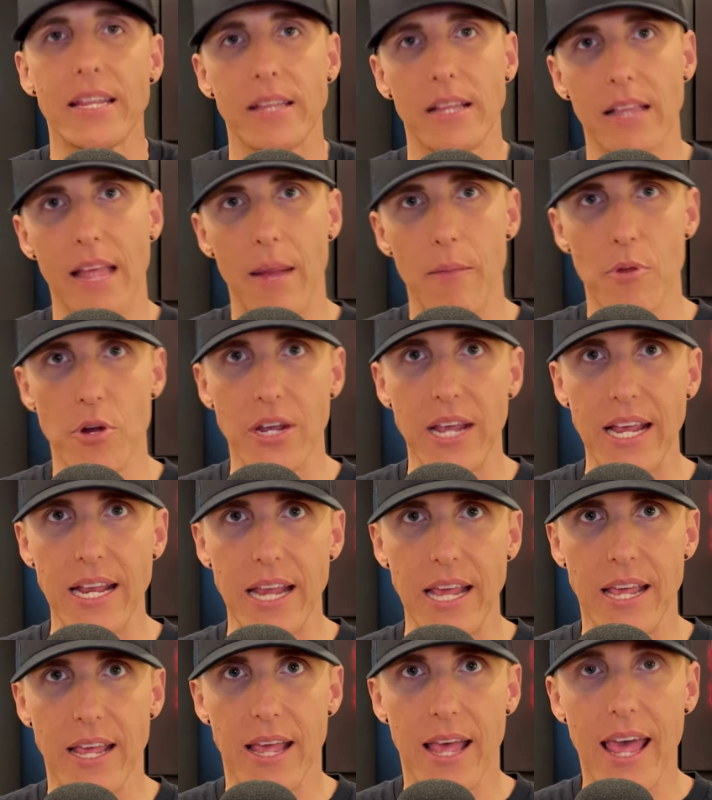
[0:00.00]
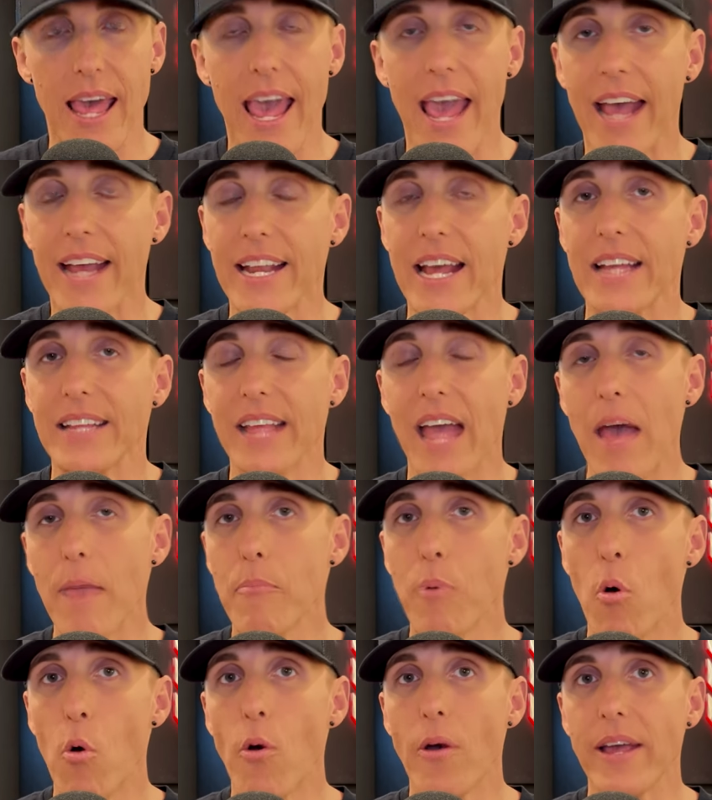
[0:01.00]
the Lamborghini. And at that
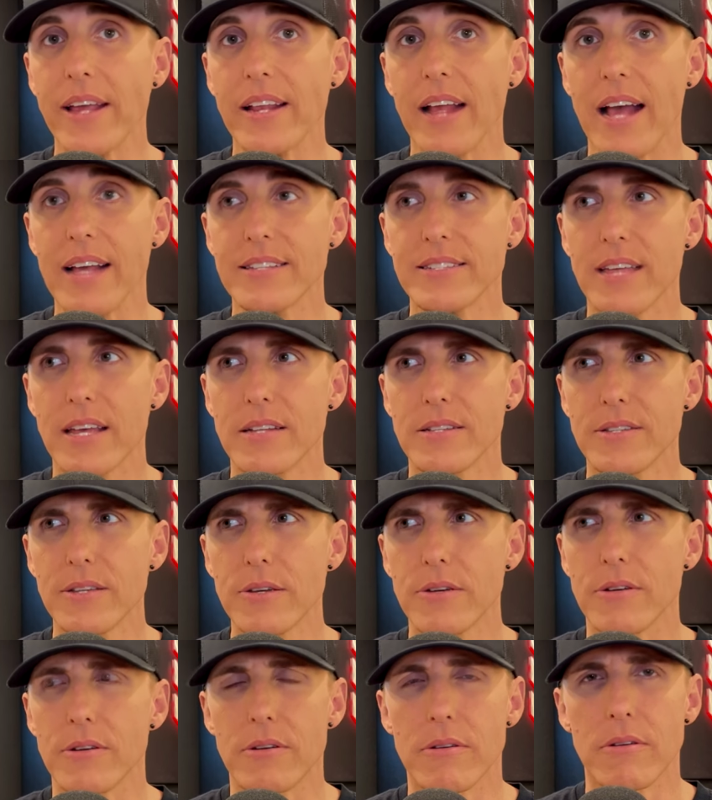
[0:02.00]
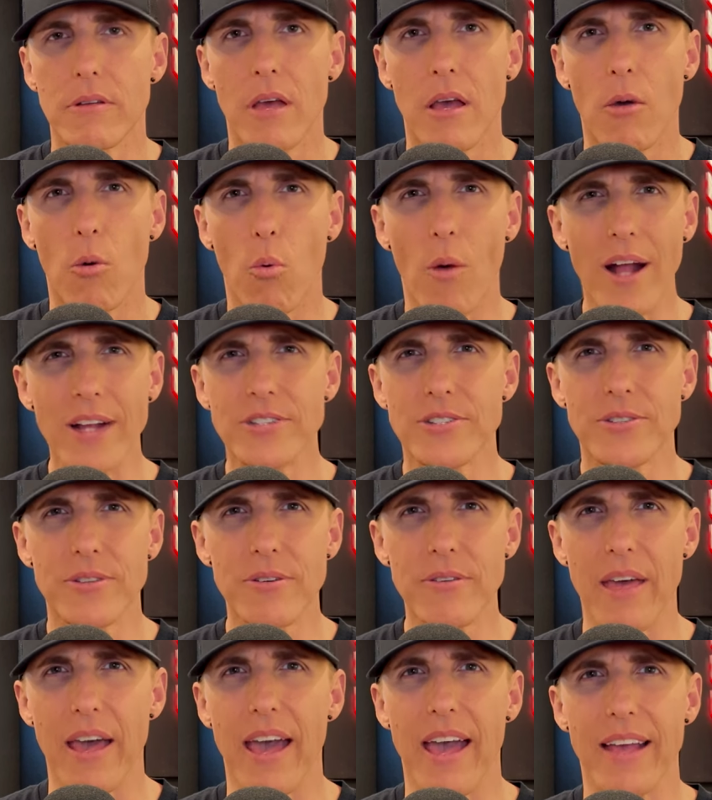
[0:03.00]
point, I said, dude, why'd you do
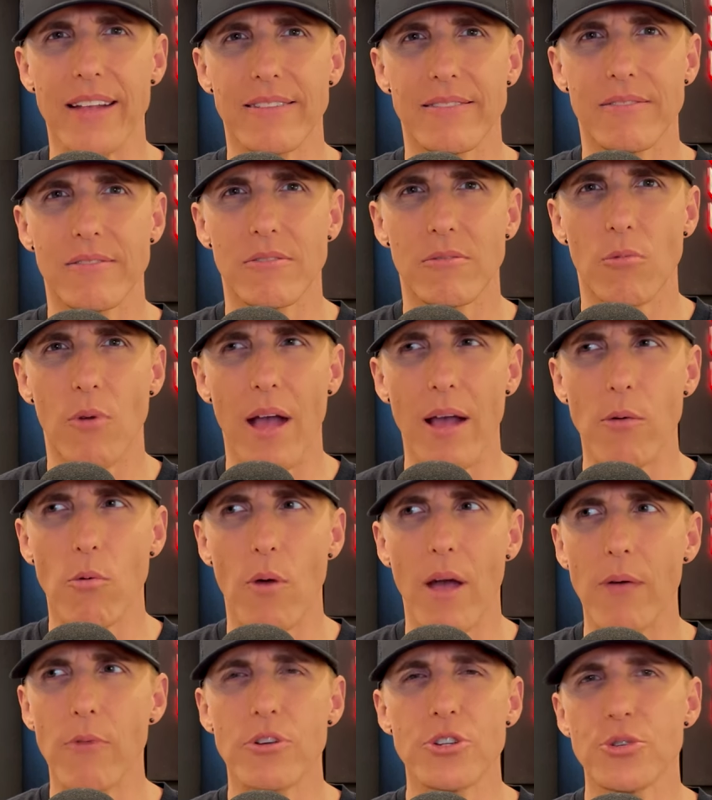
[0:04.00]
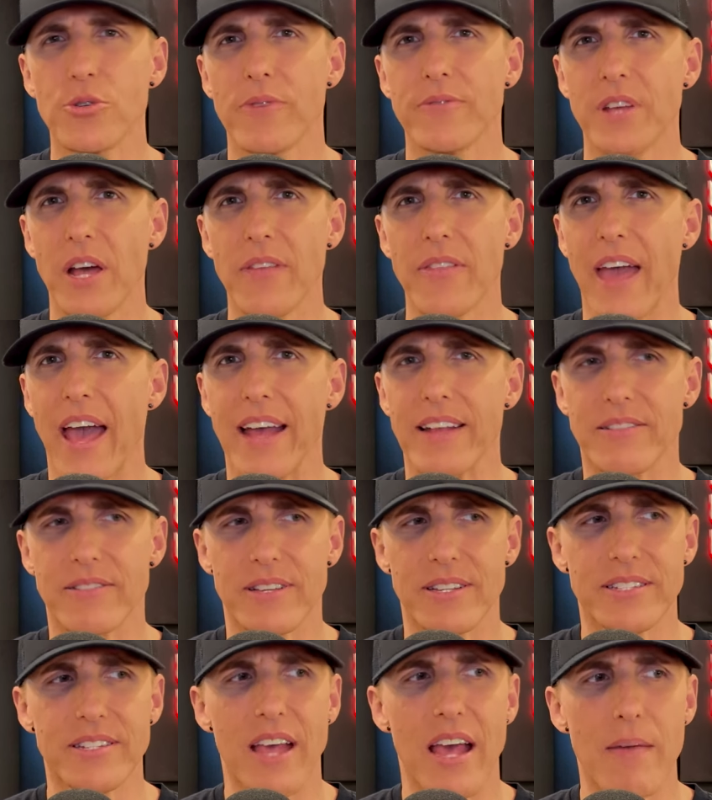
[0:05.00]
that? Why, why would you have done that?
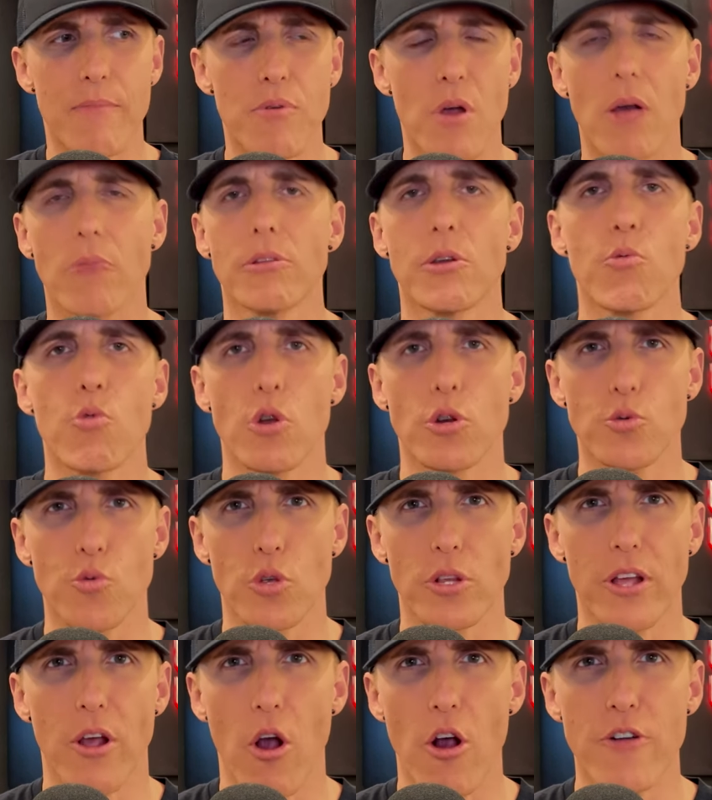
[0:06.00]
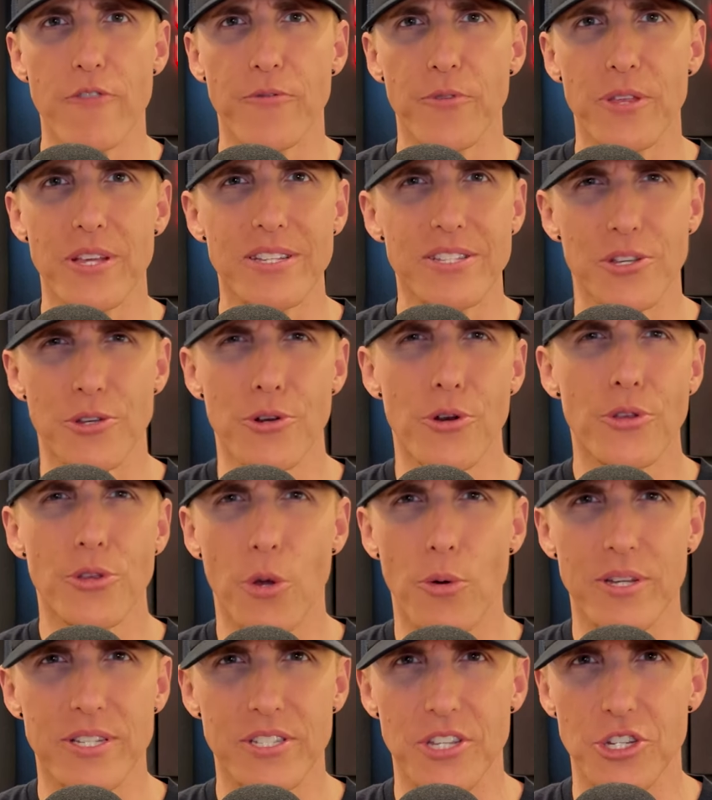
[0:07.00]
This guy probably worked really hard for this. You don't
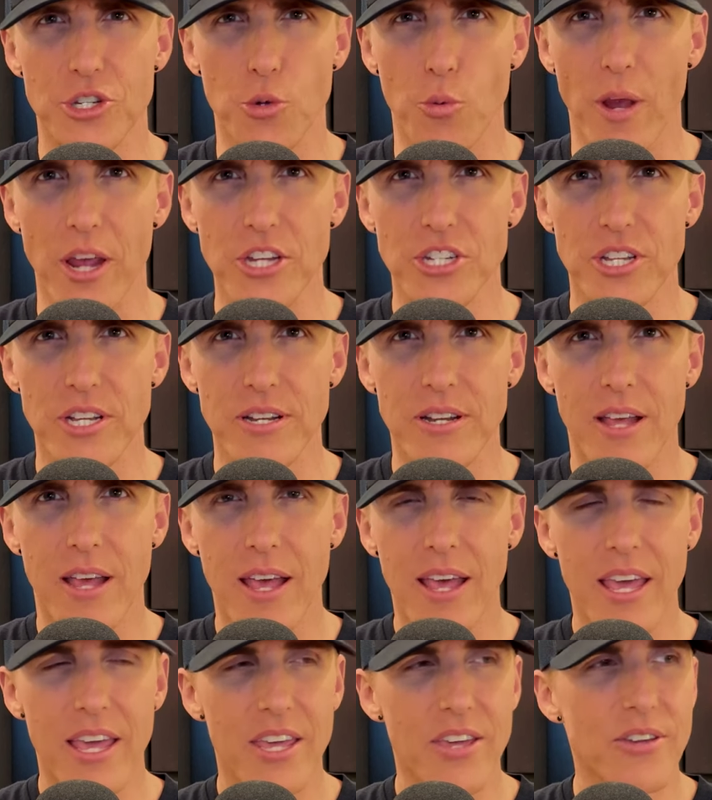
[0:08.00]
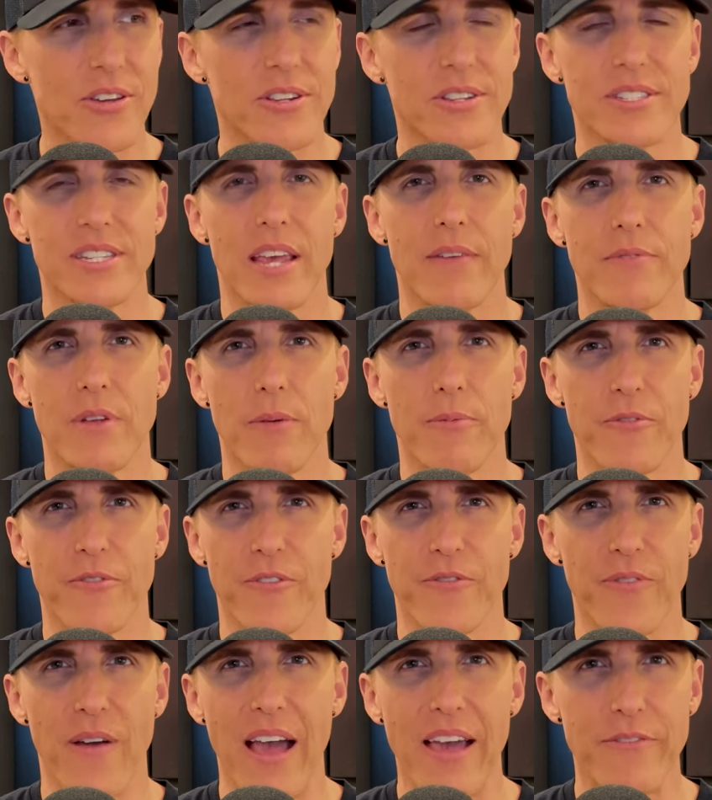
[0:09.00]
know his situation. He could have saved up for
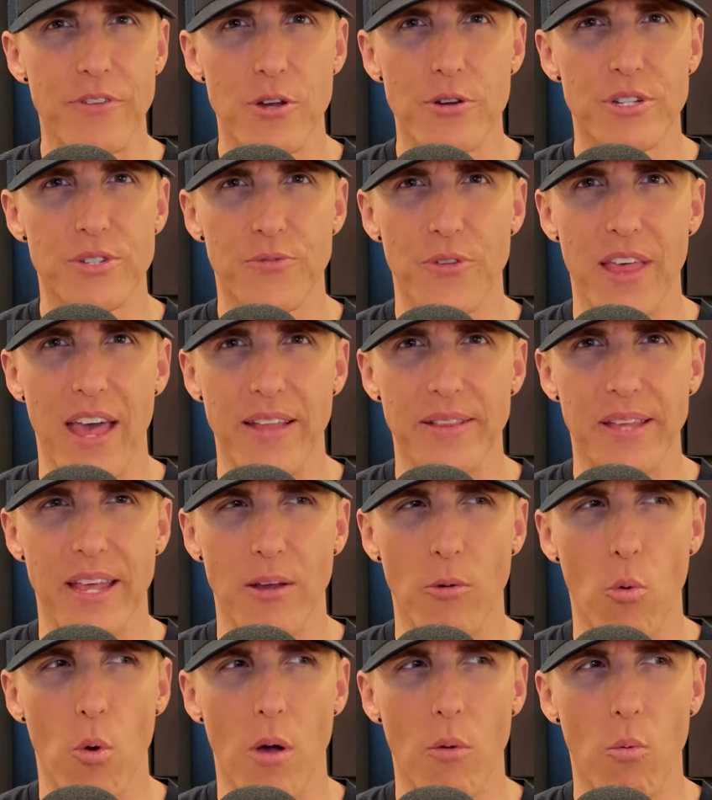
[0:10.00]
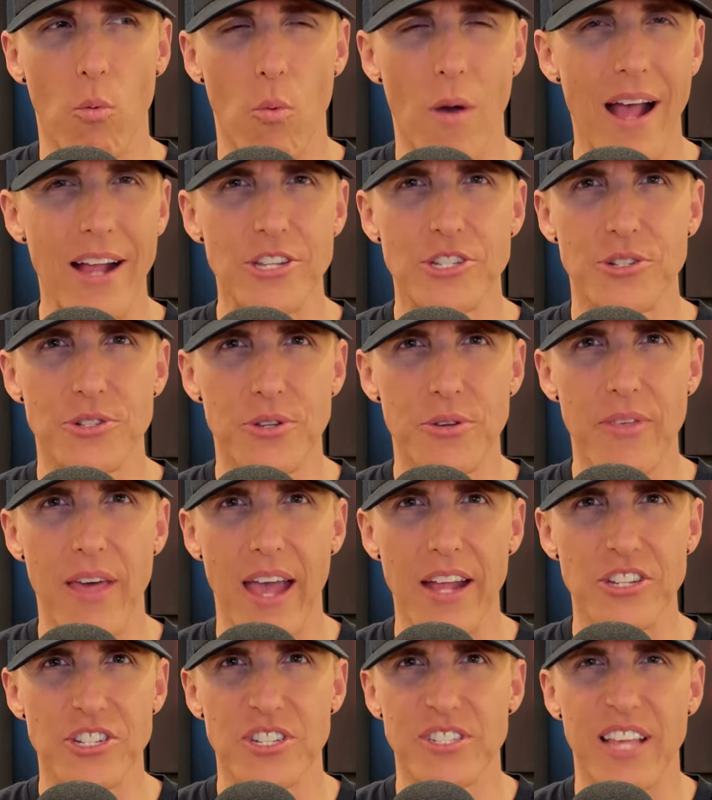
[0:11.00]
five years for that thing. Why'd you do
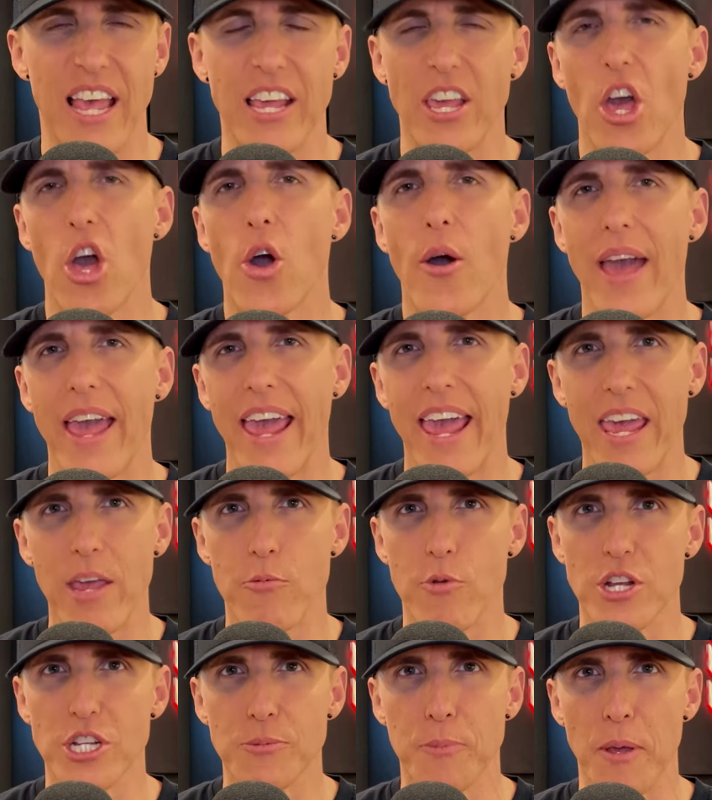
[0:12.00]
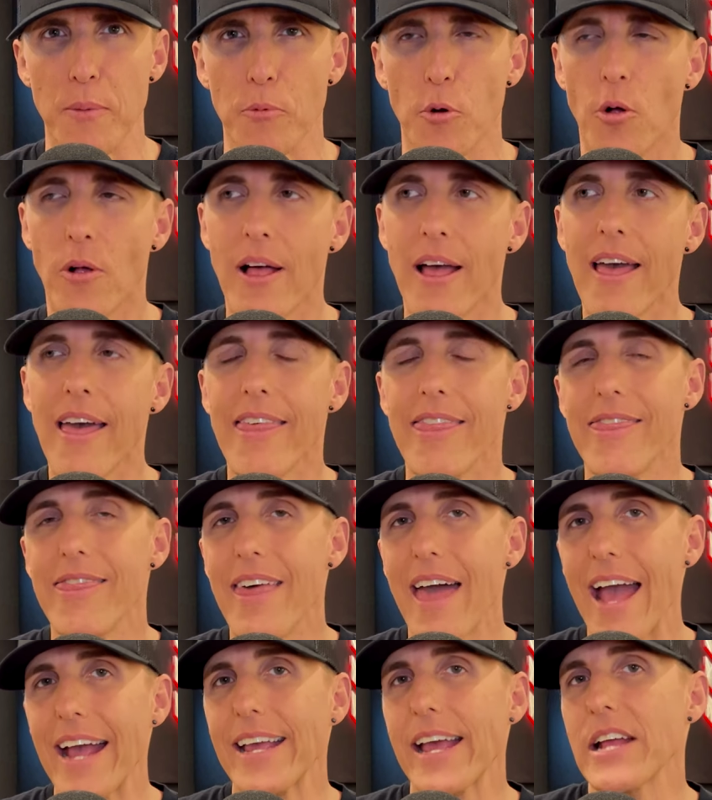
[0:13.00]
that? She's like, oh, I hate rich people.
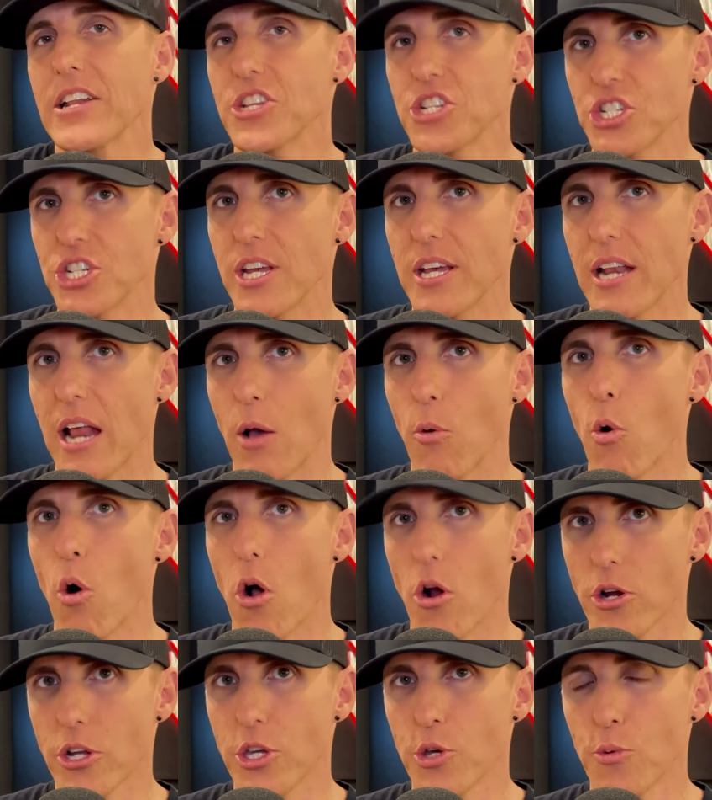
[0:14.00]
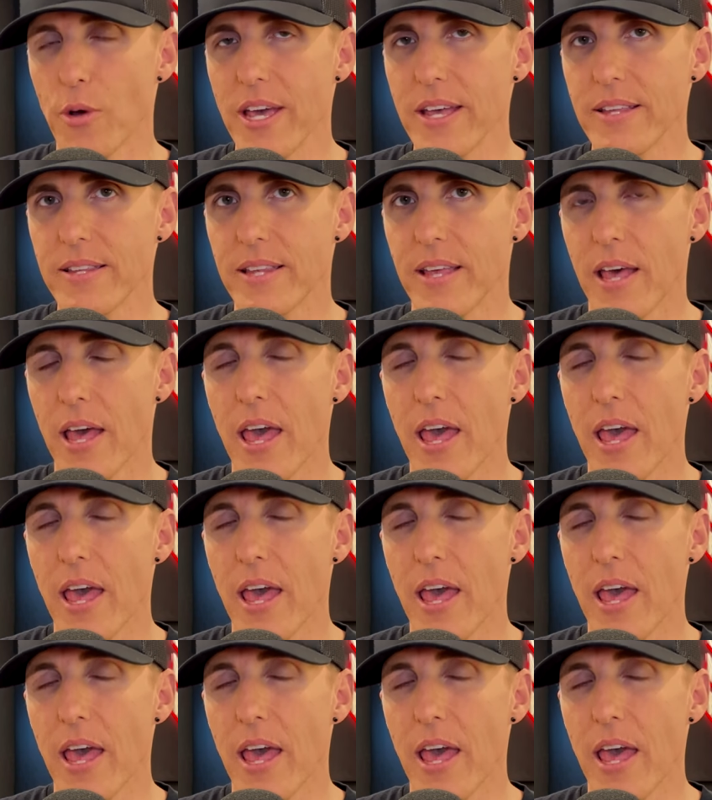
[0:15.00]
That kind of shit I will argue with,